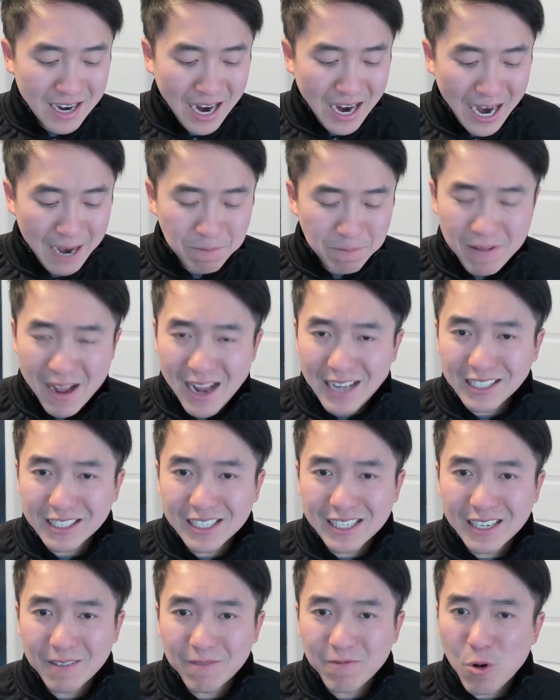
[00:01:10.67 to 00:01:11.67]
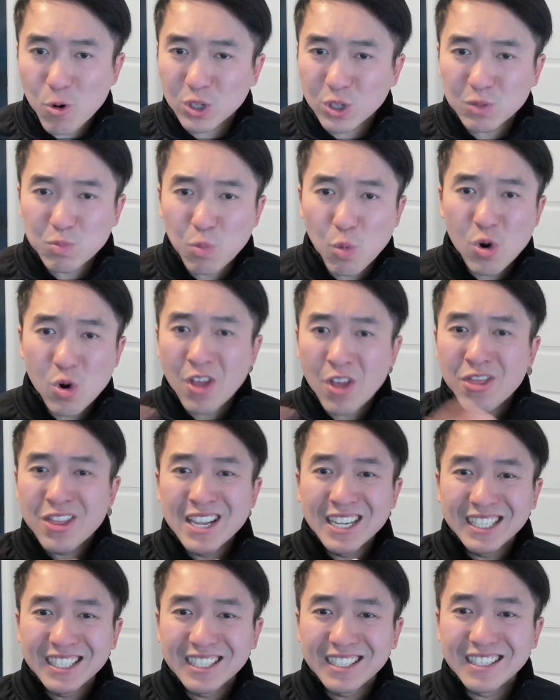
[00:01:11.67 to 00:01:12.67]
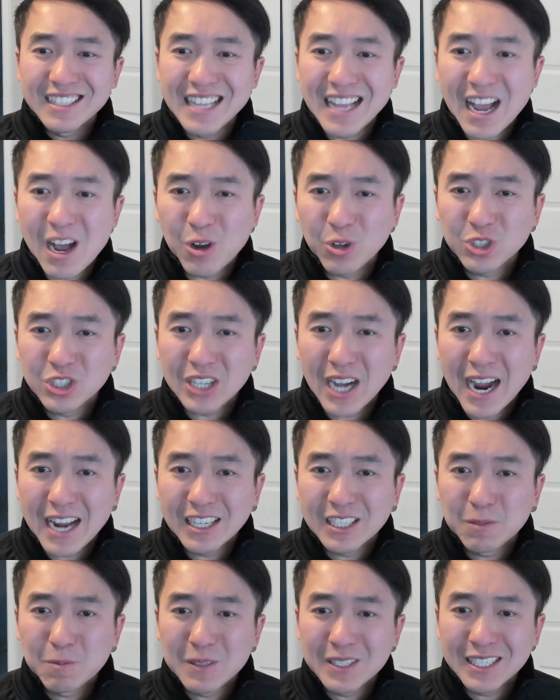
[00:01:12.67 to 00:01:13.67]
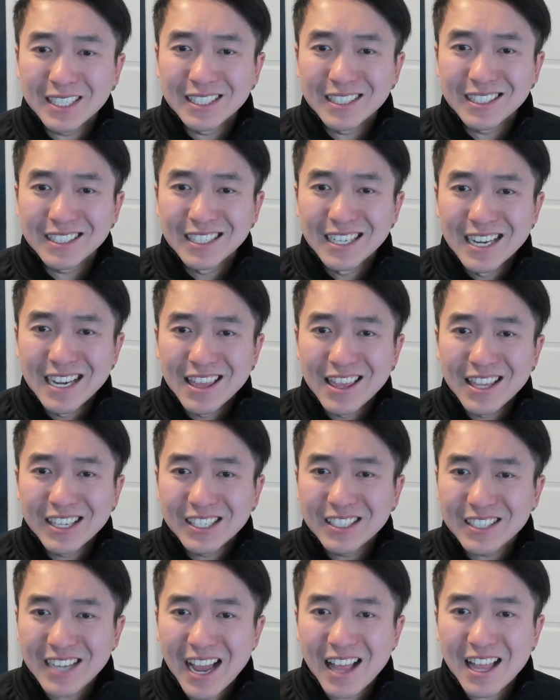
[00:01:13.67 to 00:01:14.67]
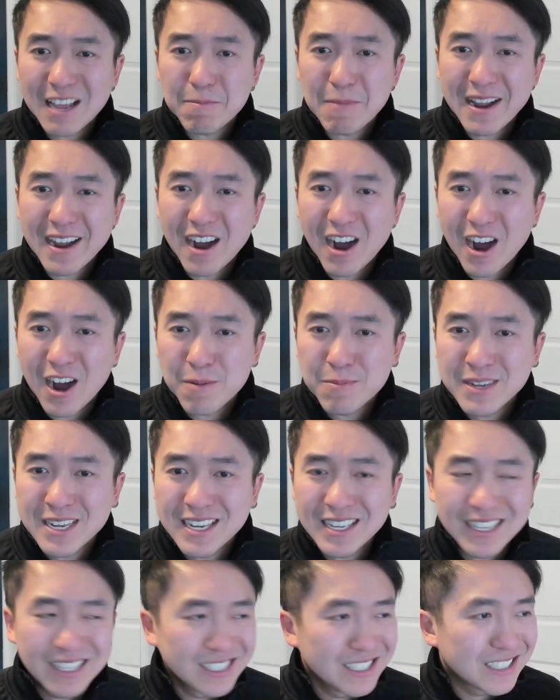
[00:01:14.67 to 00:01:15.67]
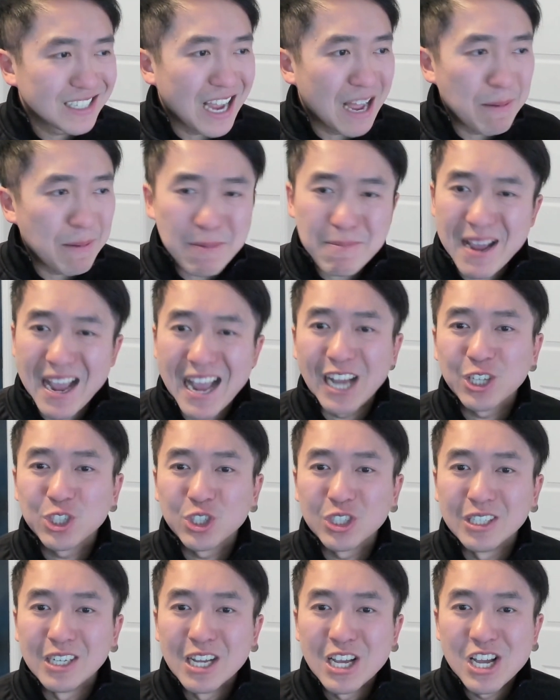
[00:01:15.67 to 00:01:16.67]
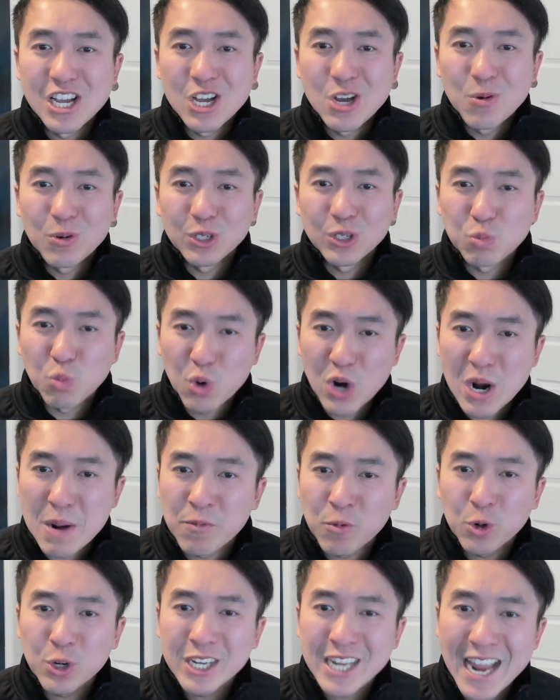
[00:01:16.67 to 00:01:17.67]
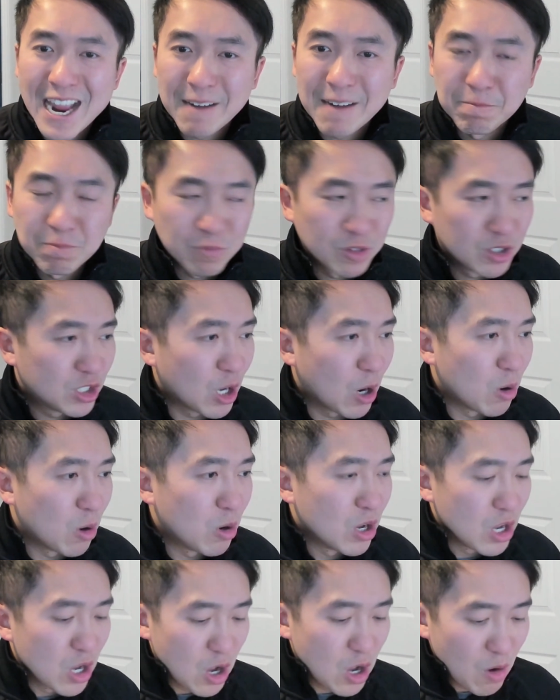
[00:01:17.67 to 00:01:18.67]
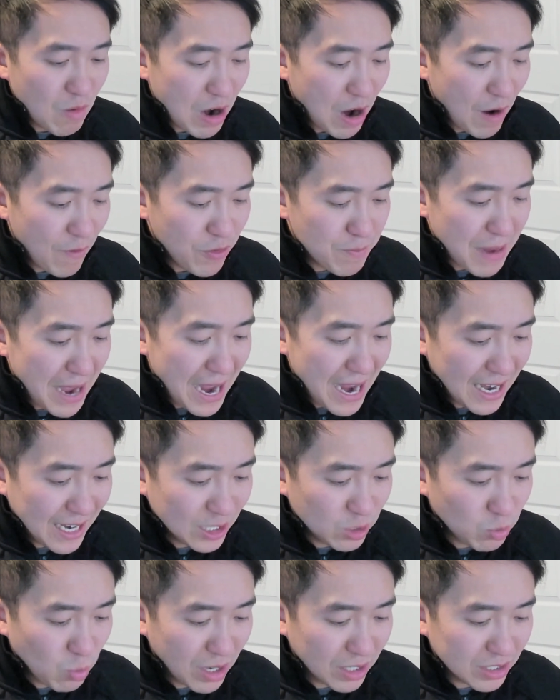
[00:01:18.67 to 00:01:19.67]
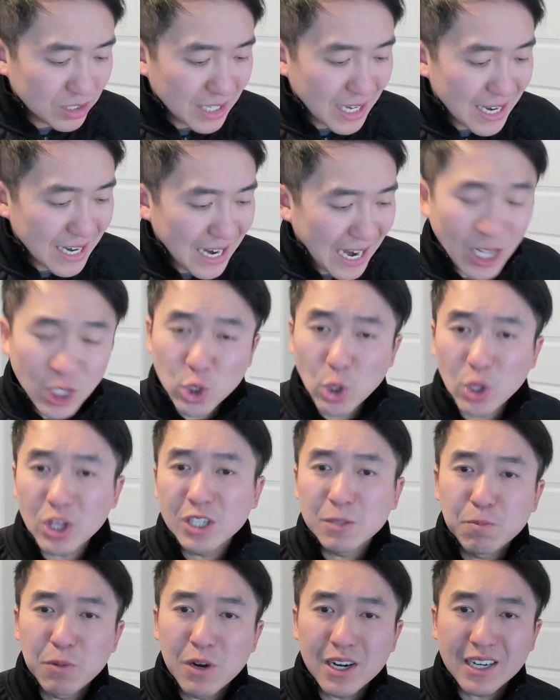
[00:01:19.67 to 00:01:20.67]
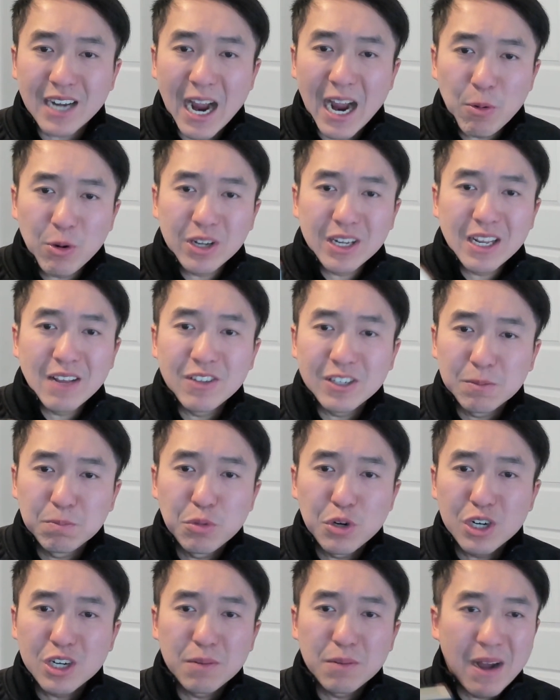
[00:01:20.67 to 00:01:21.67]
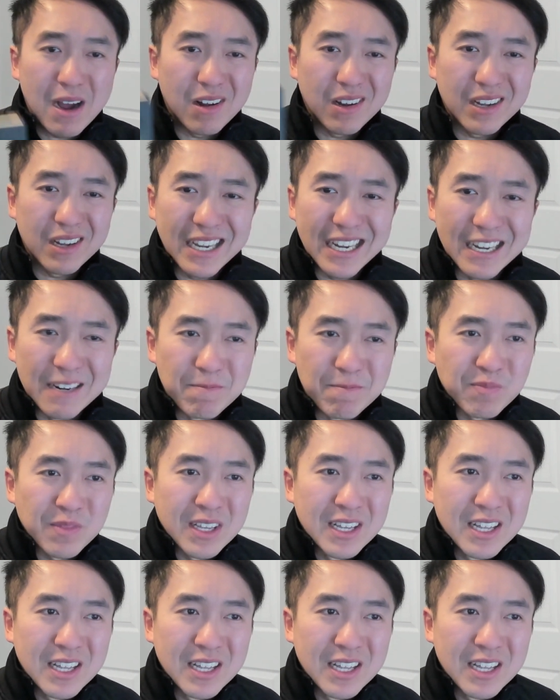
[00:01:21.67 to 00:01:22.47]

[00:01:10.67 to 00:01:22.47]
I plan to focus more on this now side, just because this is kind of like my hobby, this is kind of my passion, which is Warhammer 40k. So right off the bat, I just want to say I enjoyed this book. I would give this book about a